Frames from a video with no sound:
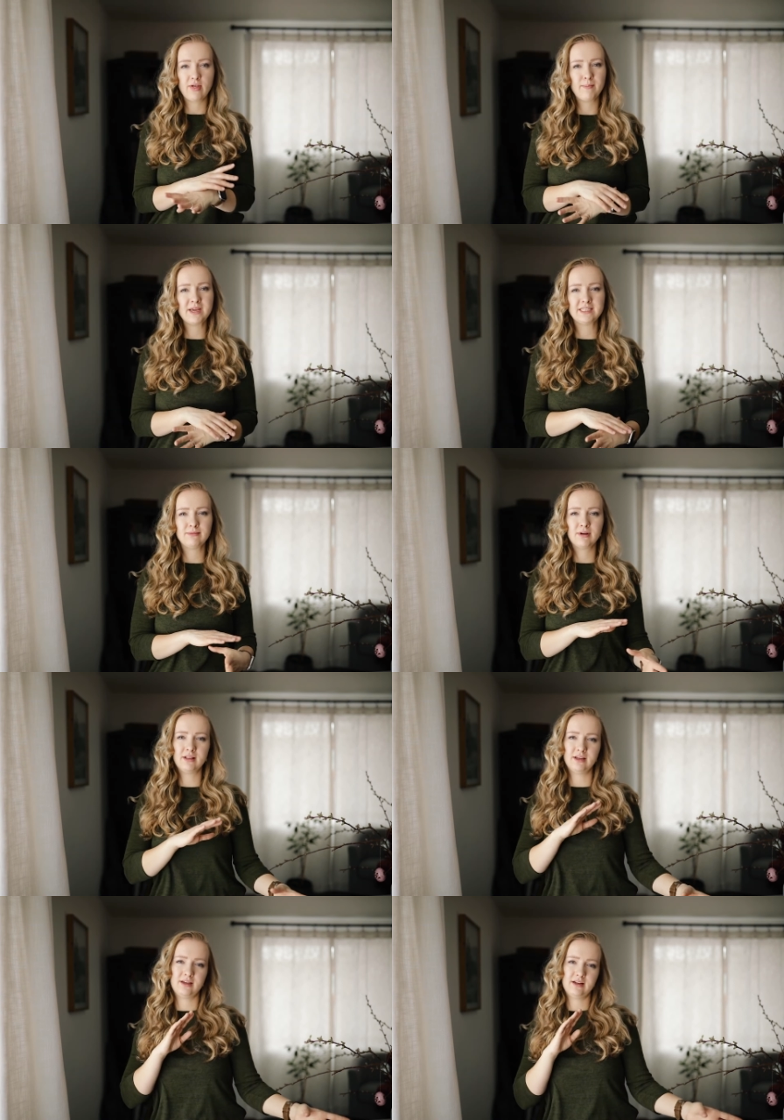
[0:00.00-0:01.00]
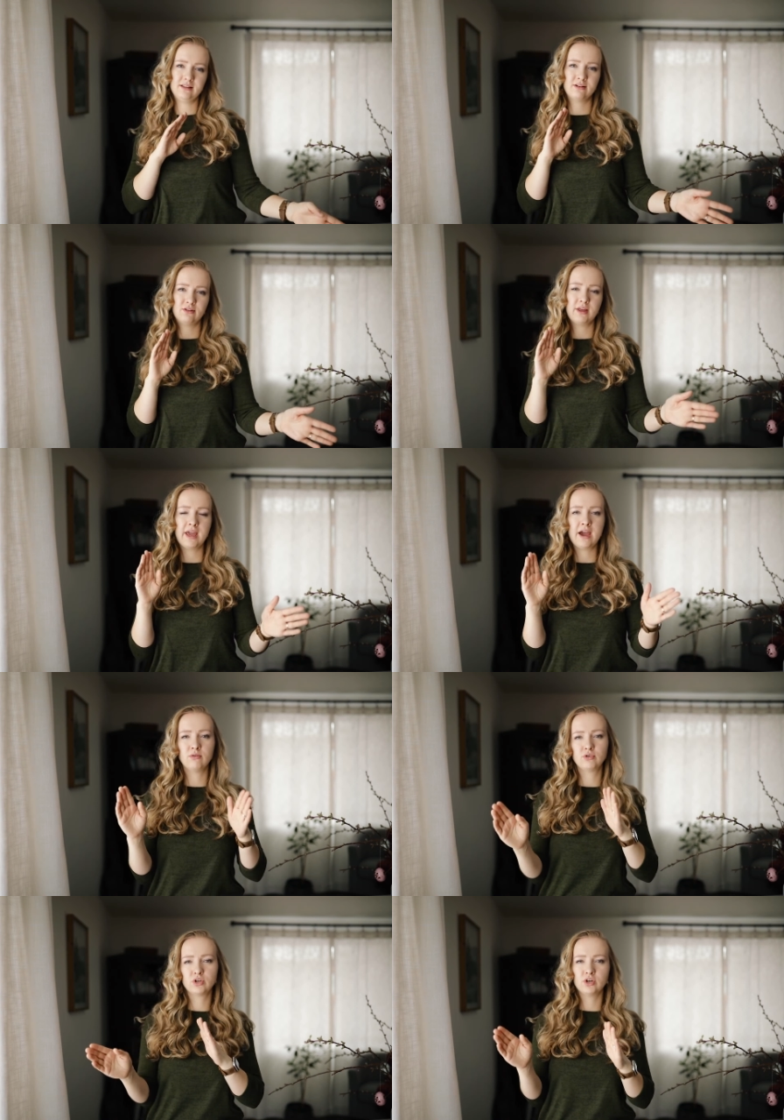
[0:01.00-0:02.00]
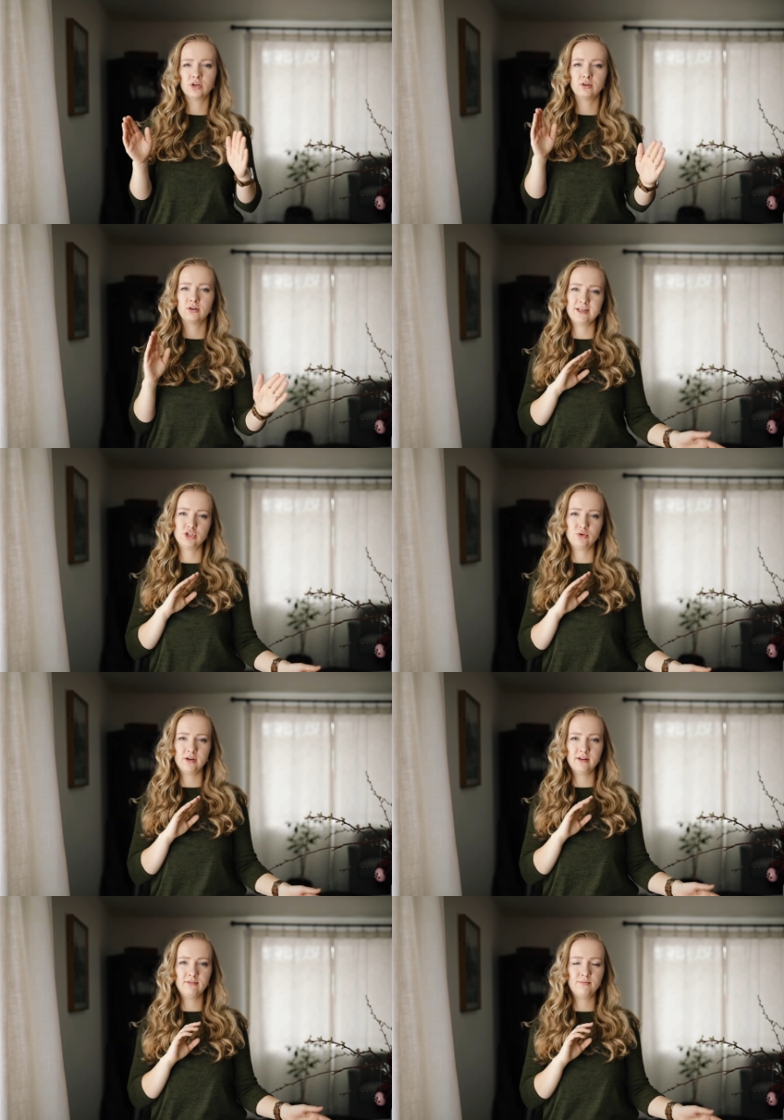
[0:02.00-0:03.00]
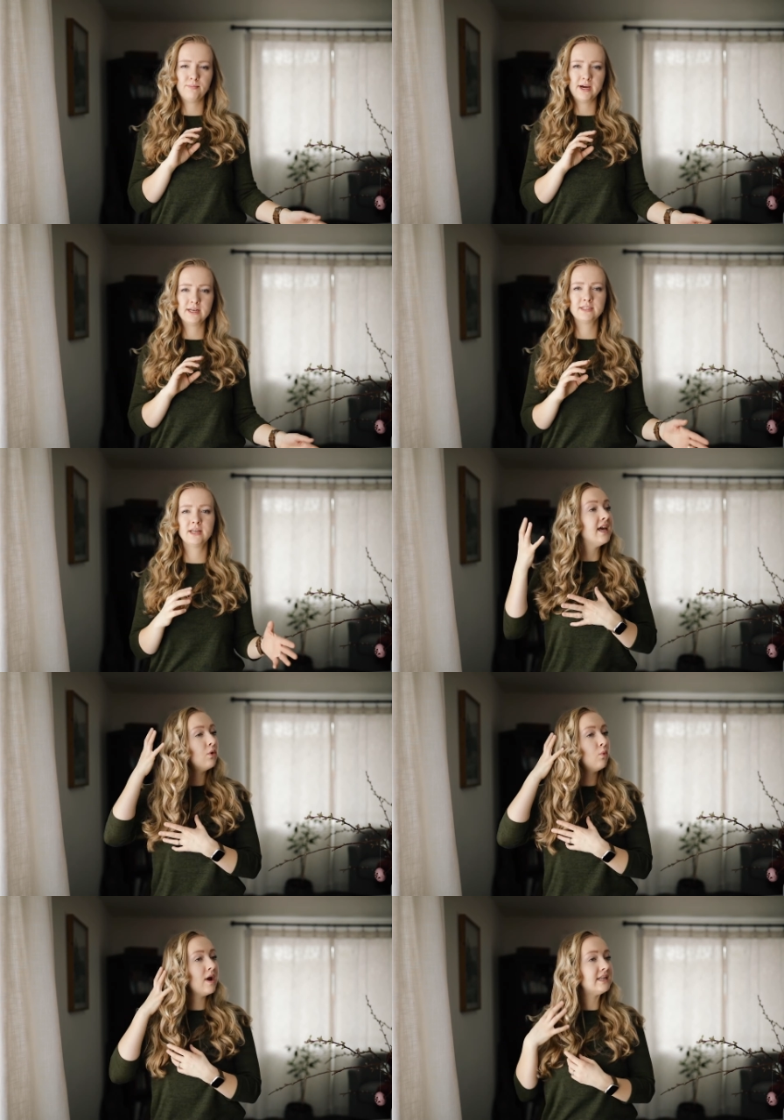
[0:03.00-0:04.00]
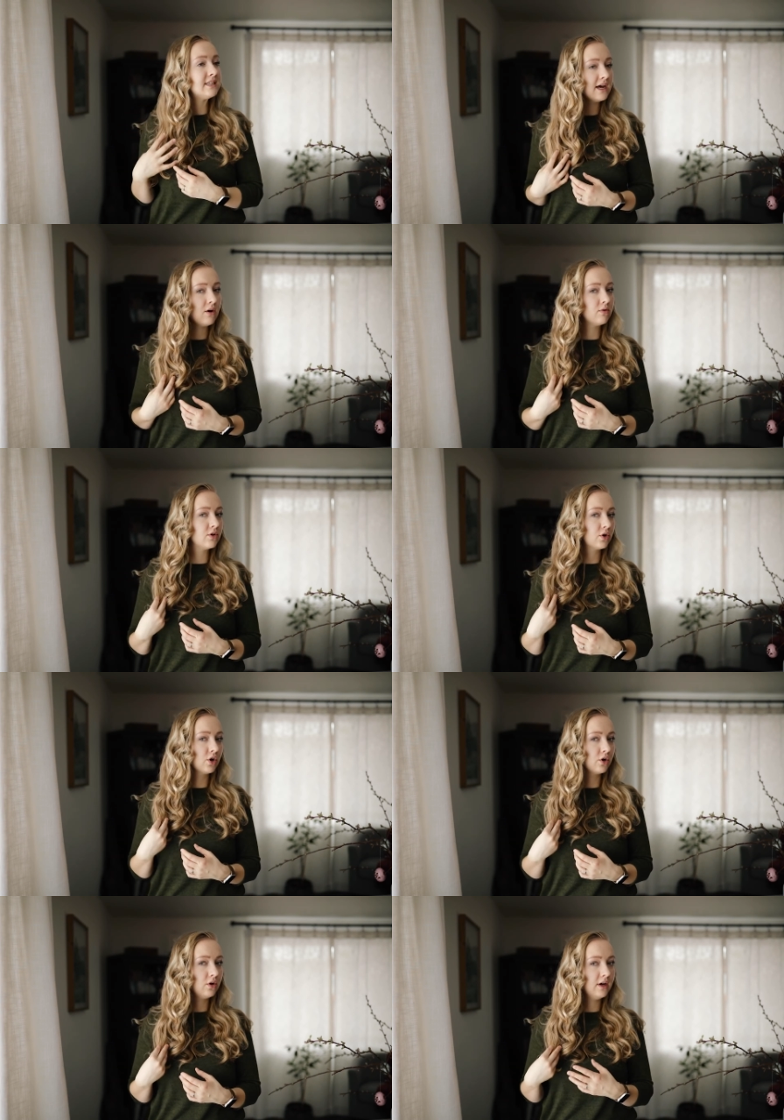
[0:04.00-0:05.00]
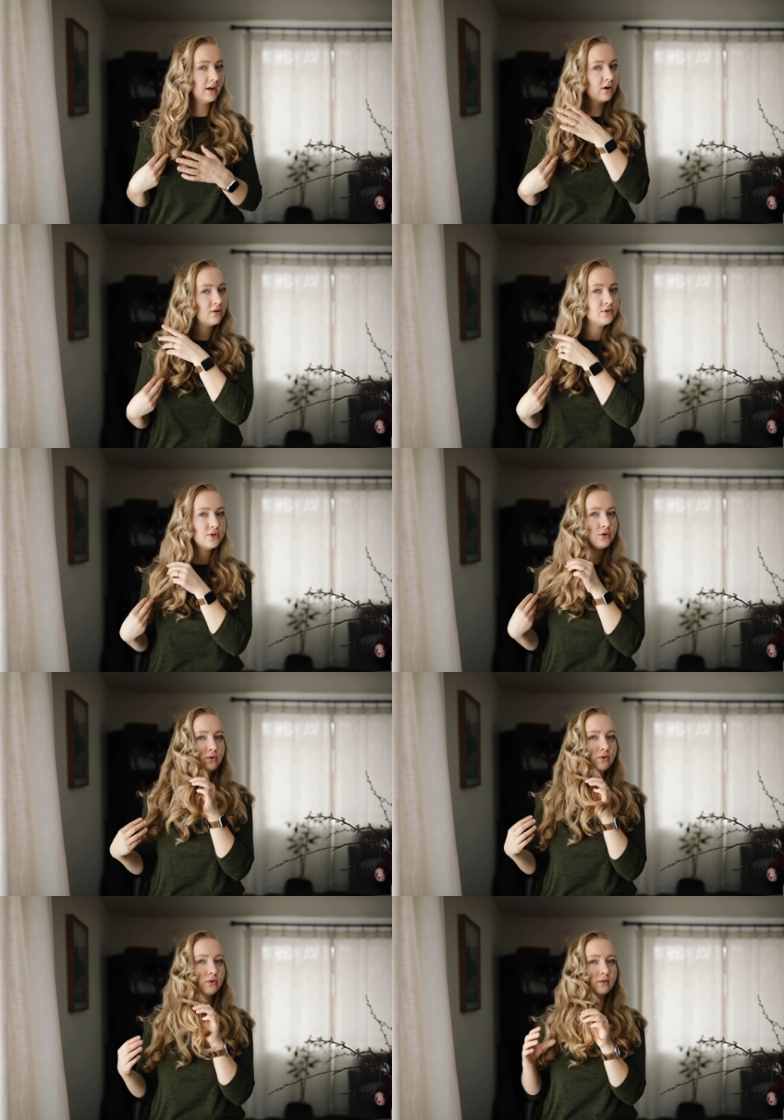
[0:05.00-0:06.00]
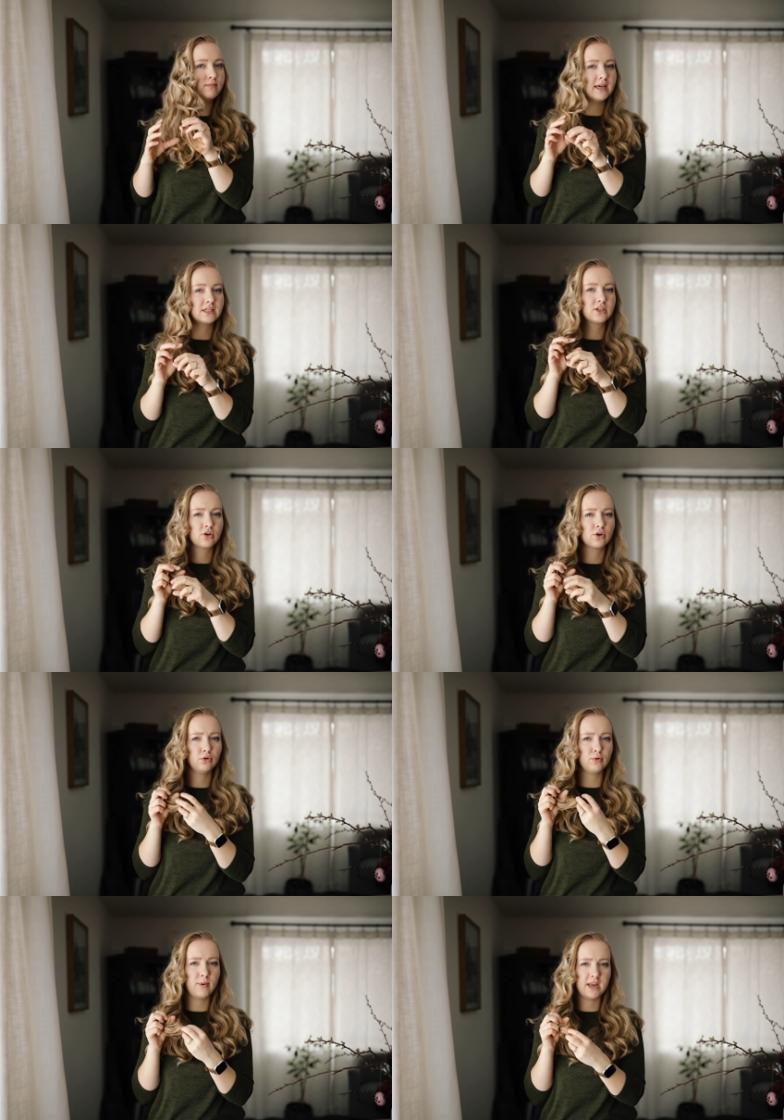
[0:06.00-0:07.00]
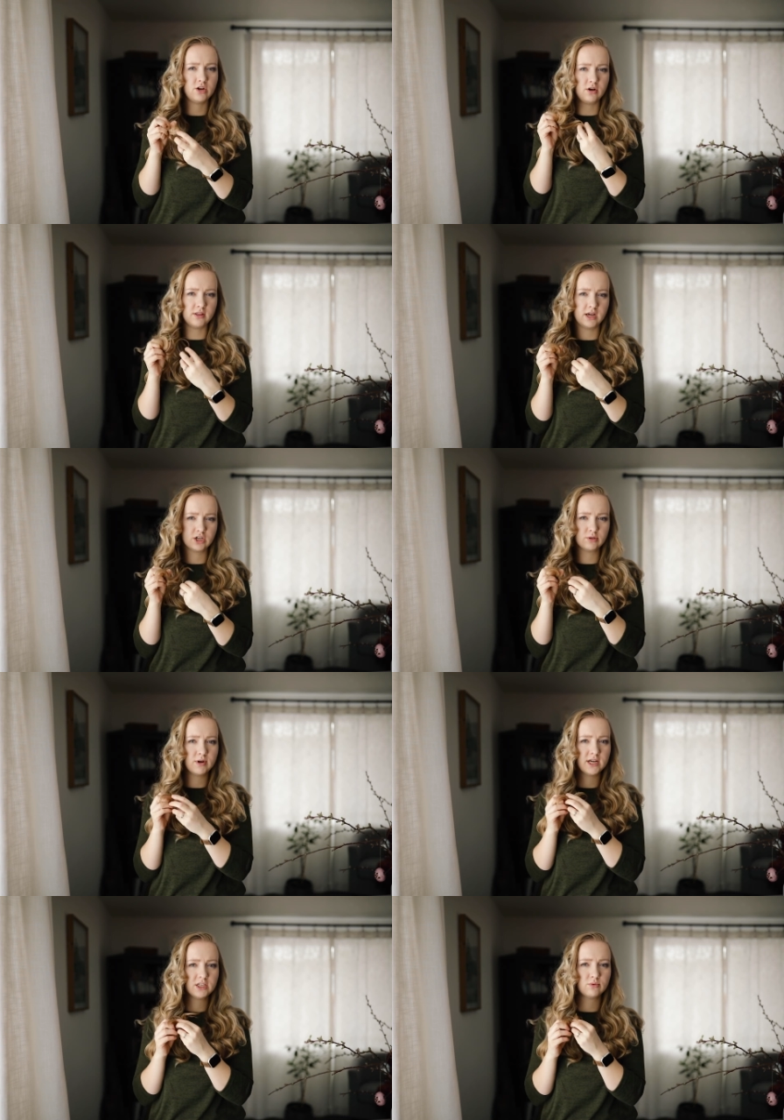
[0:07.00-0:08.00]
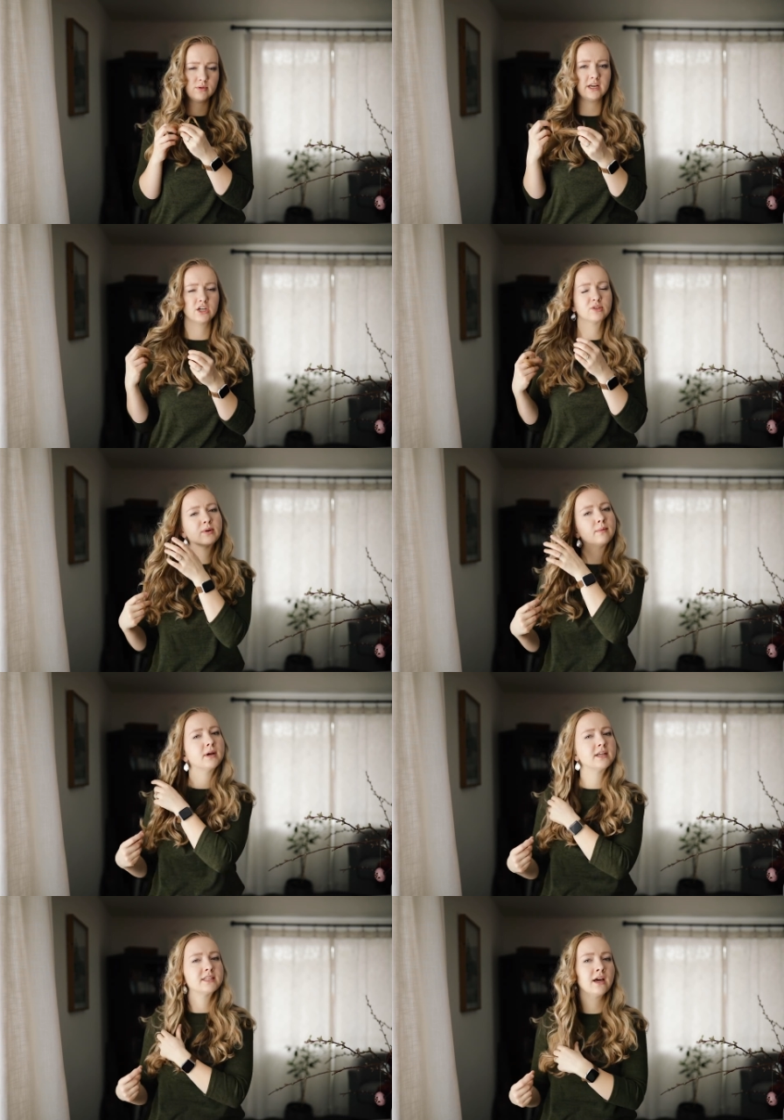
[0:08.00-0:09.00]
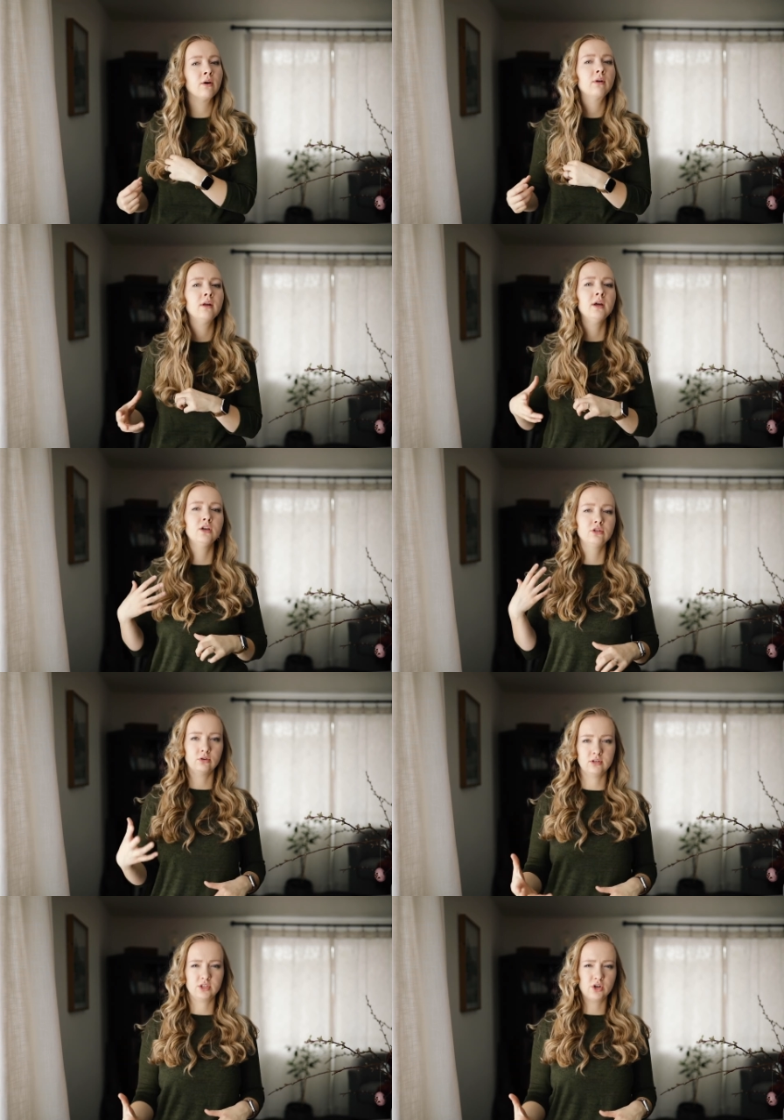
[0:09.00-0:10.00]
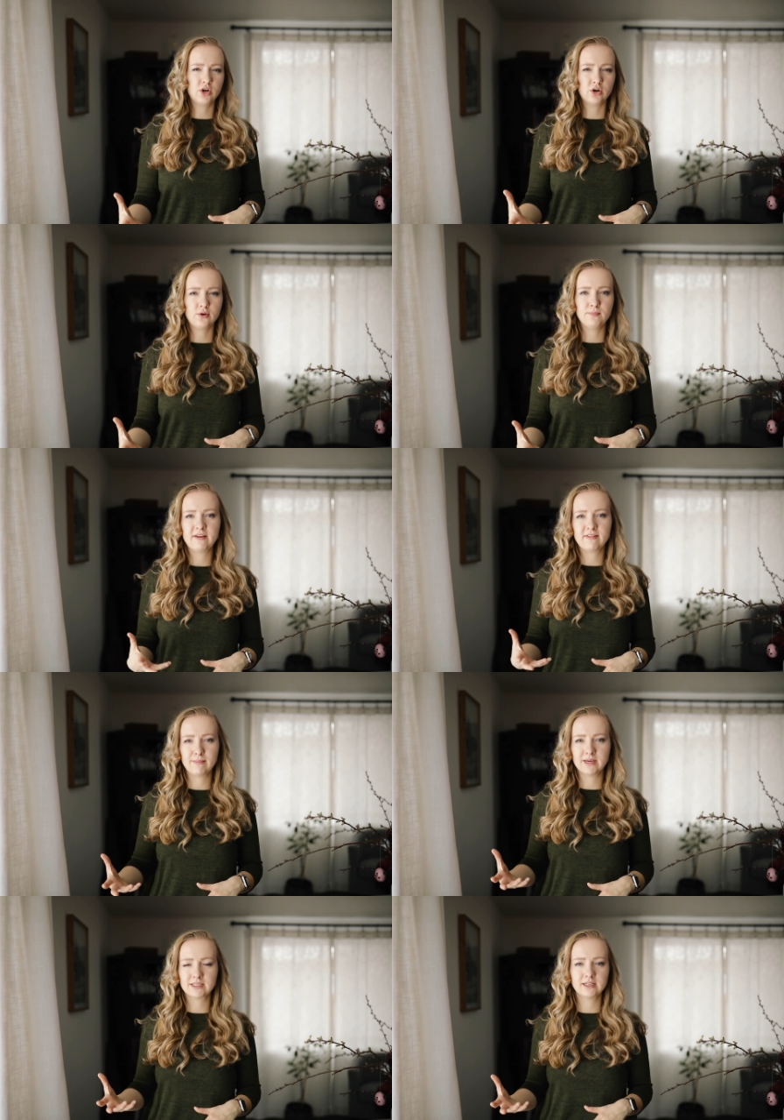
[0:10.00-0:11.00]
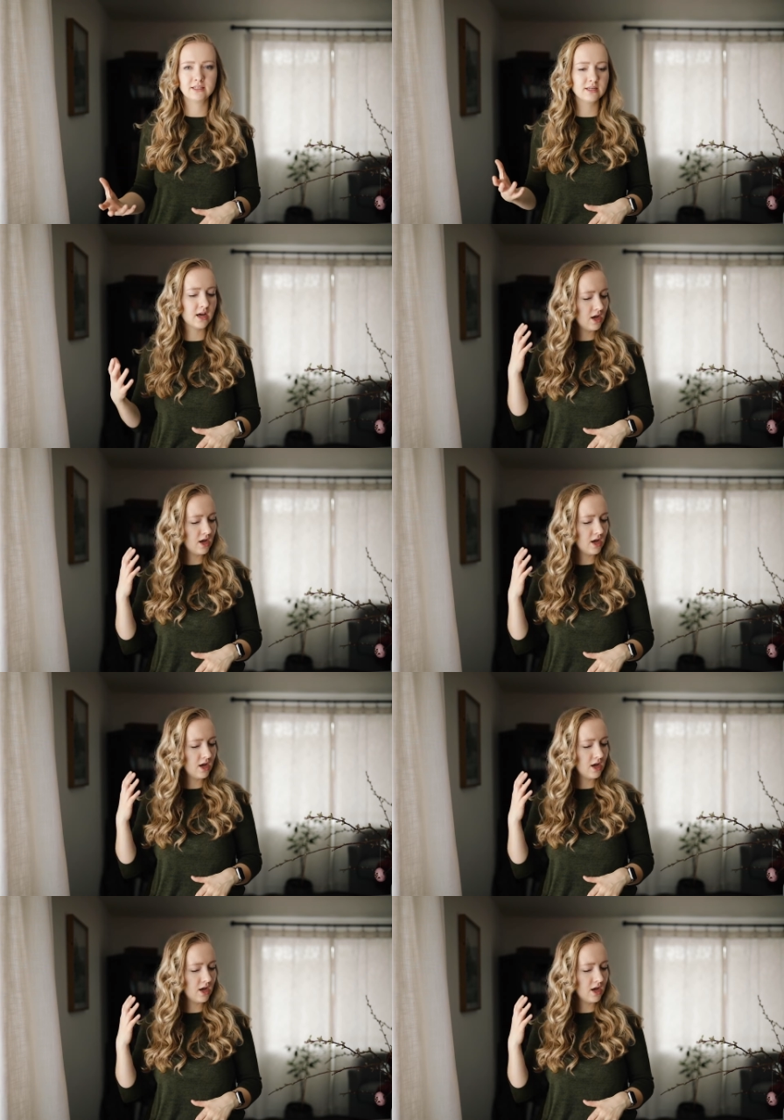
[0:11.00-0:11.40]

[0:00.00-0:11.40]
that may seem like a little counterintuitive, but it weights down the curl and it also makes the curl depend on the hairspray. So when the hairspray breaks down, so does the curl, if that makes sense.